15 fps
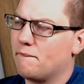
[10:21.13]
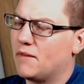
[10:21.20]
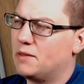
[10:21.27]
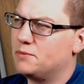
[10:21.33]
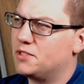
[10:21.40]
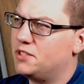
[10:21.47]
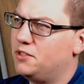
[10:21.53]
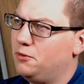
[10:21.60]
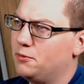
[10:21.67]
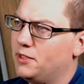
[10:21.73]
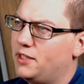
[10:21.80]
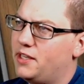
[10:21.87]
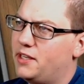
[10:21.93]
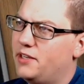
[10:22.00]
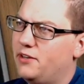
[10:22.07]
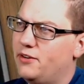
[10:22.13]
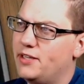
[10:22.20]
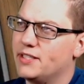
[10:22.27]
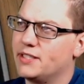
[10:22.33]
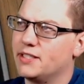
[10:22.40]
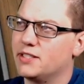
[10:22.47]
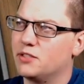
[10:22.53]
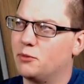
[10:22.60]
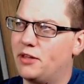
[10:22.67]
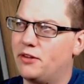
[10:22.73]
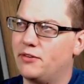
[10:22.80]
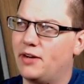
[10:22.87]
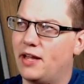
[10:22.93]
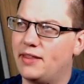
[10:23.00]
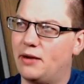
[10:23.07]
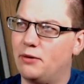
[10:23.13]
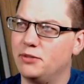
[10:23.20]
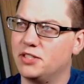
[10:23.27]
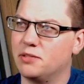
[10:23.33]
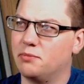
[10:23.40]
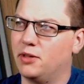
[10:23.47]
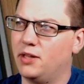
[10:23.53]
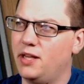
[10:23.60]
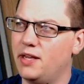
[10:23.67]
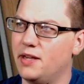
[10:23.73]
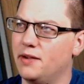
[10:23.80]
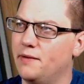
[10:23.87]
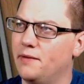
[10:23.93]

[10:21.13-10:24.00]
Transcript: Still really curious as to whether or not that was the play.